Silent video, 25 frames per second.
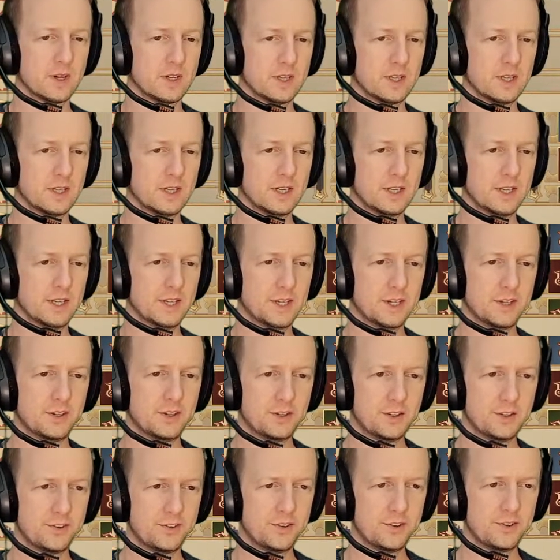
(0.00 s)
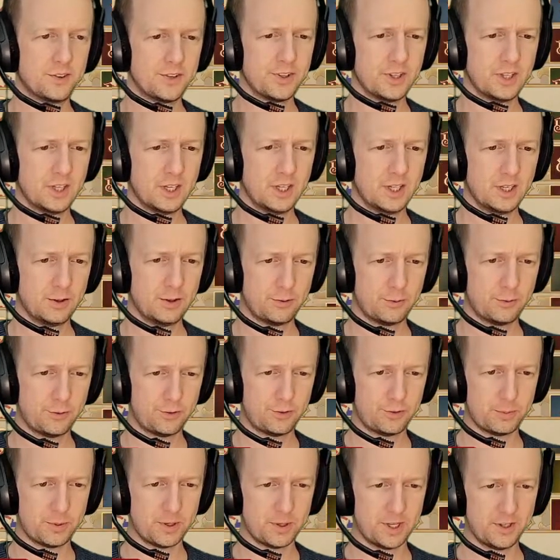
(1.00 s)
And let's just see if
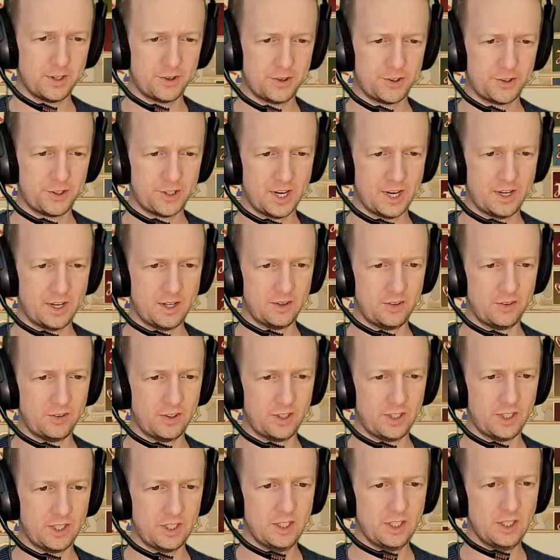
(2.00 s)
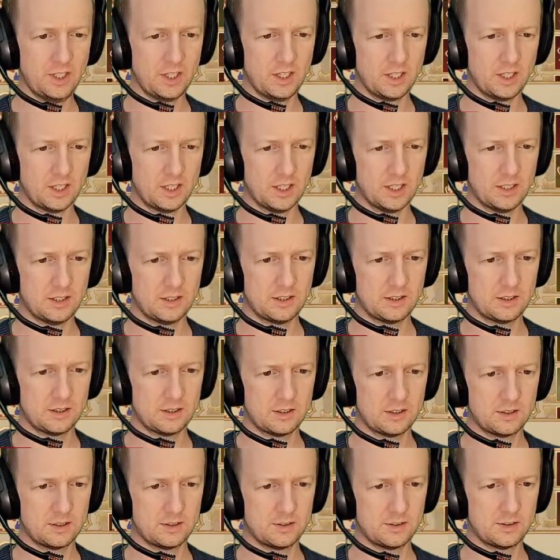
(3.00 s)
Spiked Chain is in here.
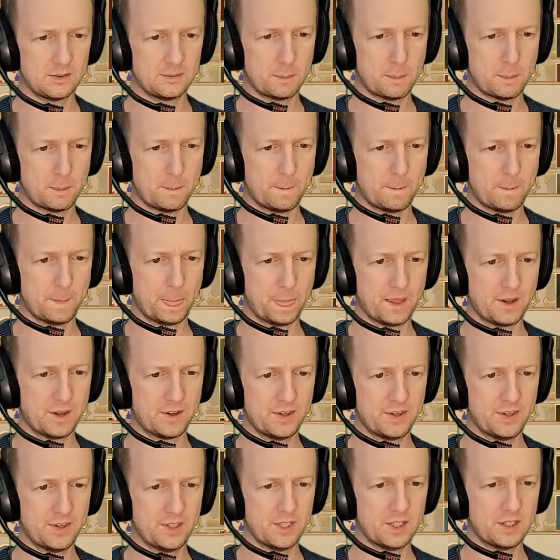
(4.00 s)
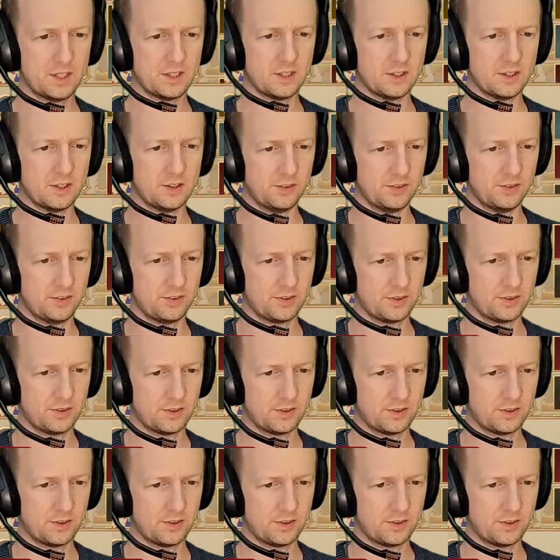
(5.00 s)
I don't think it is.